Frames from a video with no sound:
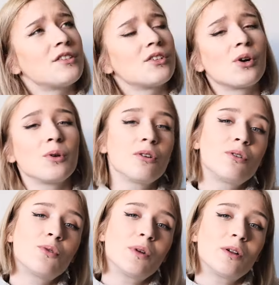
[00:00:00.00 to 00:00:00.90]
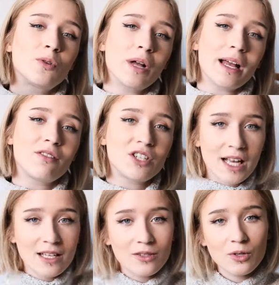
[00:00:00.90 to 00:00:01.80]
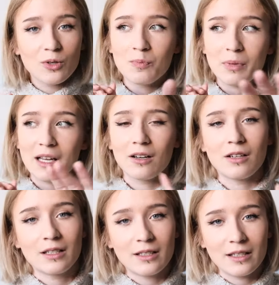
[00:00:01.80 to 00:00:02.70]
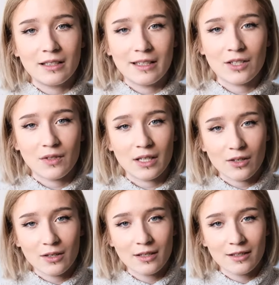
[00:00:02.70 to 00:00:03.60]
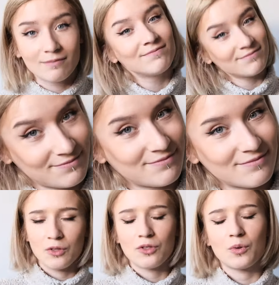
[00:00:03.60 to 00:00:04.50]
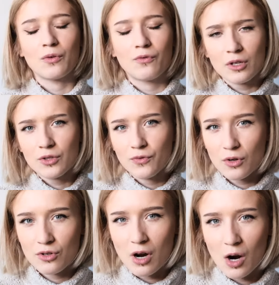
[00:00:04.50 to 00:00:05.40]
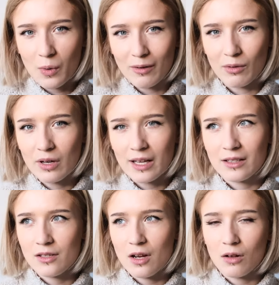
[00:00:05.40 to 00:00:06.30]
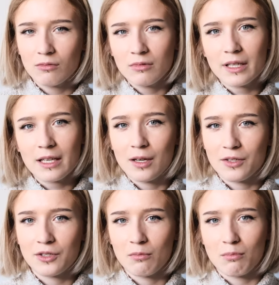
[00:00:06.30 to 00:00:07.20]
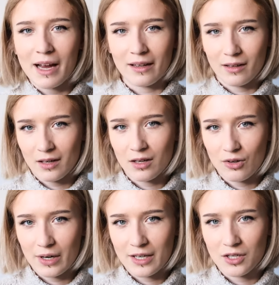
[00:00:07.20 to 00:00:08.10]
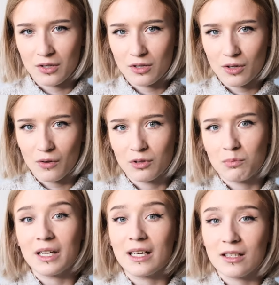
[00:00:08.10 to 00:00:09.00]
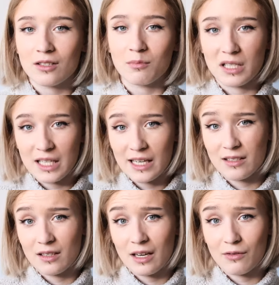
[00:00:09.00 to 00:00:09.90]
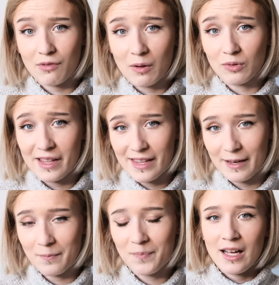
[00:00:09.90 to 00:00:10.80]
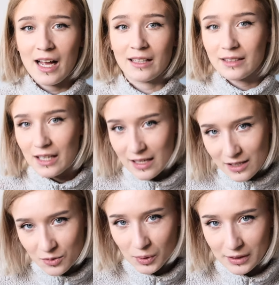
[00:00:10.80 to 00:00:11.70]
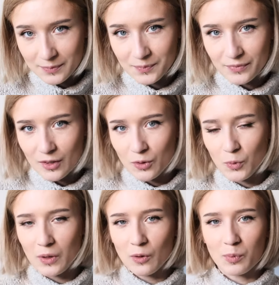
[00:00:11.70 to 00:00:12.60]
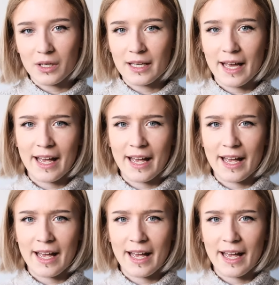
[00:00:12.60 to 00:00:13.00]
so you will have a chance to be included in the next video. So the first four drawing will get only some minor corrections of the biggest mistakes that I found in them. And the last one will be